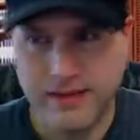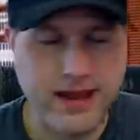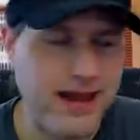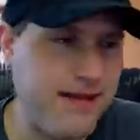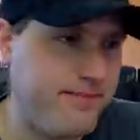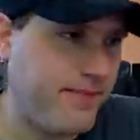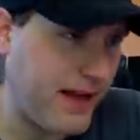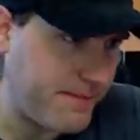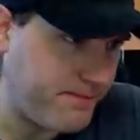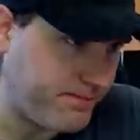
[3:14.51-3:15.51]
I, am I'm,
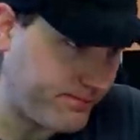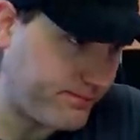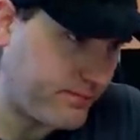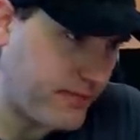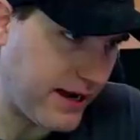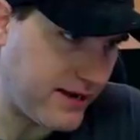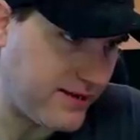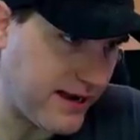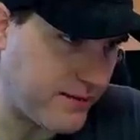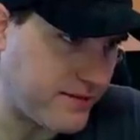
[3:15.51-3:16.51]
I'm not going
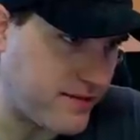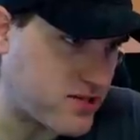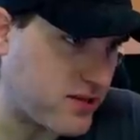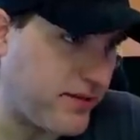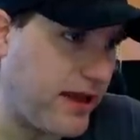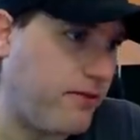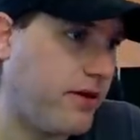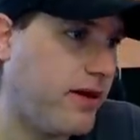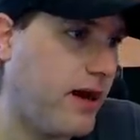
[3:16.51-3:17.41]
to take a position on that one.